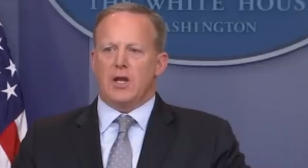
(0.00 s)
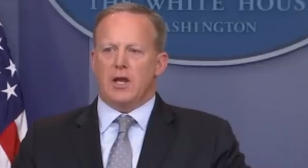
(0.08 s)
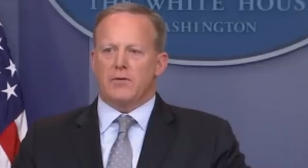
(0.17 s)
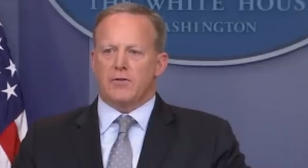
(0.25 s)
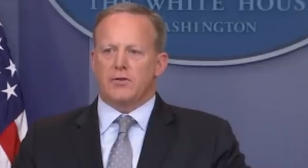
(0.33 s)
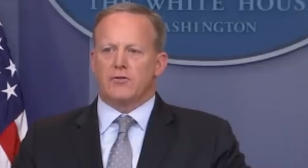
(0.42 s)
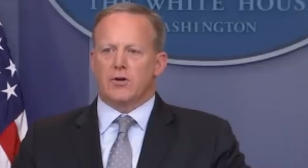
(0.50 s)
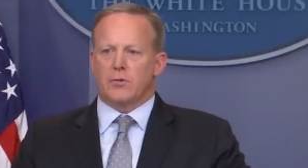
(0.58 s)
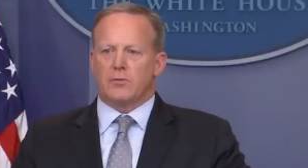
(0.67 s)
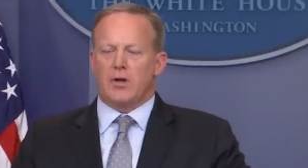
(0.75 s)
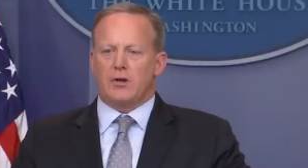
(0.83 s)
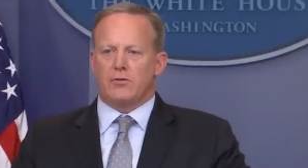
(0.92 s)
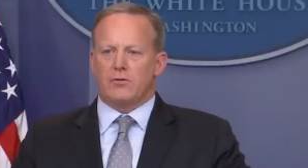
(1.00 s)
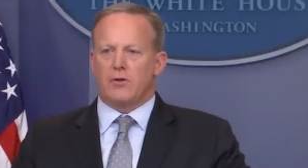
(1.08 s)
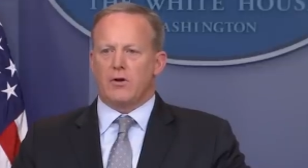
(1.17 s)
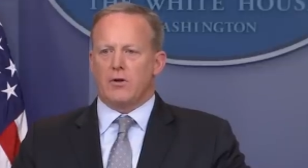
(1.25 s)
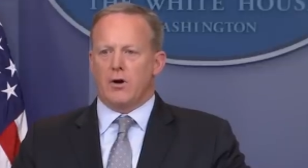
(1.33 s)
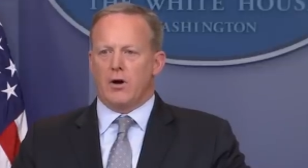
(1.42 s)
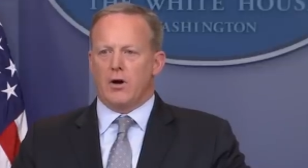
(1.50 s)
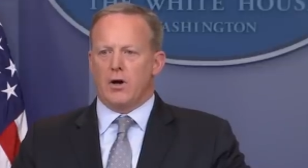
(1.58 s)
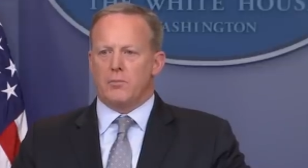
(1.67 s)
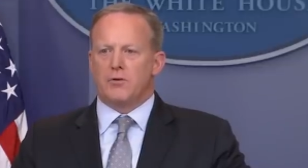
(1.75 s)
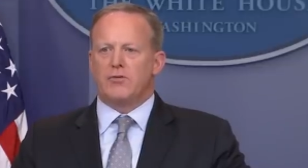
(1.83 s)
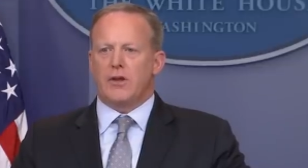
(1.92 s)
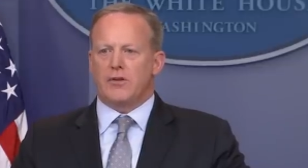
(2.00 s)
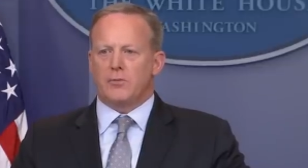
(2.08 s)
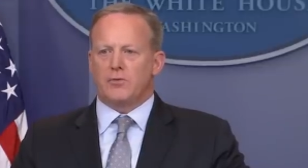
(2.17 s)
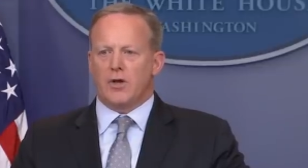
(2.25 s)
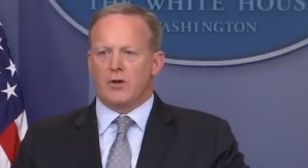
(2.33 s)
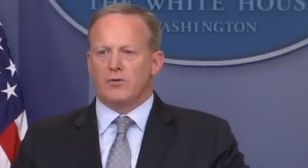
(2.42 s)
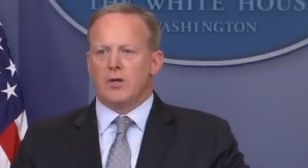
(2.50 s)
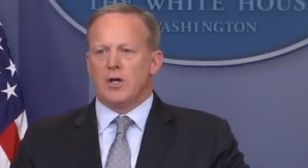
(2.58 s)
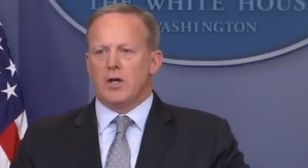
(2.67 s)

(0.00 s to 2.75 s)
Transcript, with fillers: if the circumstances are uh, present themselves,